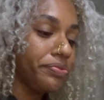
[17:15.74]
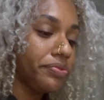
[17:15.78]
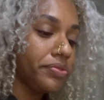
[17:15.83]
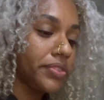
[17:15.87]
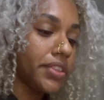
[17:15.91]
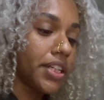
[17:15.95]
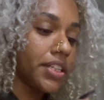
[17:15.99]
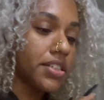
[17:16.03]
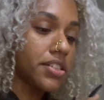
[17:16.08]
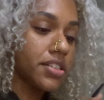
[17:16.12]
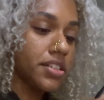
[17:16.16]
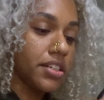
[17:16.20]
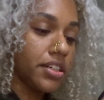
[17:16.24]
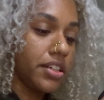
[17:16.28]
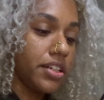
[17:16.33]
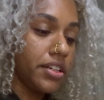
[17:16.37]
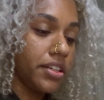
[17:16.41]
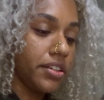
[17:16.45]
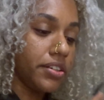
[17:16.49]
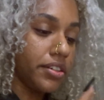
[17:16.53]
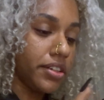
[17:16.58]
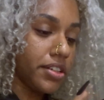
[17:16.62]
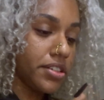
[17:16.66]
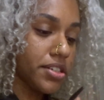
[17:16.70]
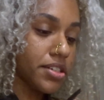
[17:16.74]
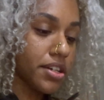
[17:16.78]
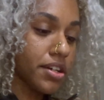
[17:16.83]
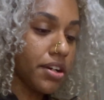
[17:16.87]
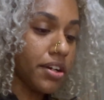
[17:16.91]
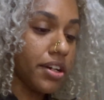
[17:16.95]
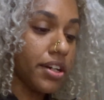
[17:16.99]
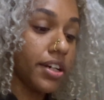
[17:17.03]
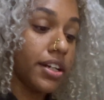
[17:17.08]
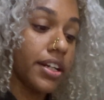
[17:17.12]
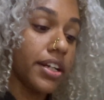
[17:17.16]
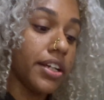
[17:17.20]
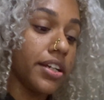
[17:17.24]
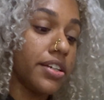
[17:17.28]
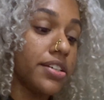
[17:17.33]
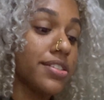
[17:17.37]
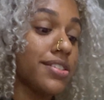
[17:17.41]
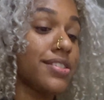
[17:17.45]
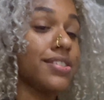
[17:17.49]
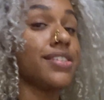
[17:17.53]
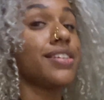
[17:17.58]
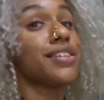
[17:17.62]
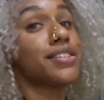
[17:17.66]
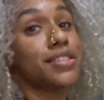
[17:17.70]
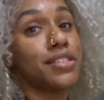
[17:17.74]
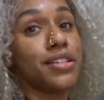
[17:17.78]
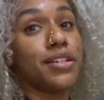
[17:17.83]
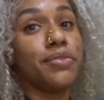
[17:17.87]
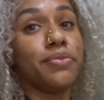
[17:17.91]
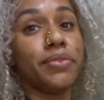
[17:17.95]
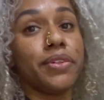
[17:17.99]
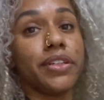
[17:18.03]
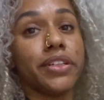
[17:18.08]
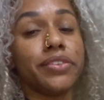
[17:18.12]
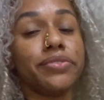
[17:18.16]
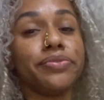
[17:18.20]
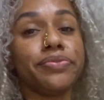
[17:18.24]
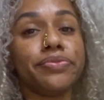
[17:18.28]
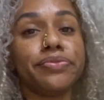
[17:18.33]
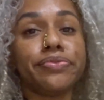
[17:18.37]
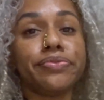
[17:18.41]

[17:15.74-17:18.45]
let's see, it's currently 61.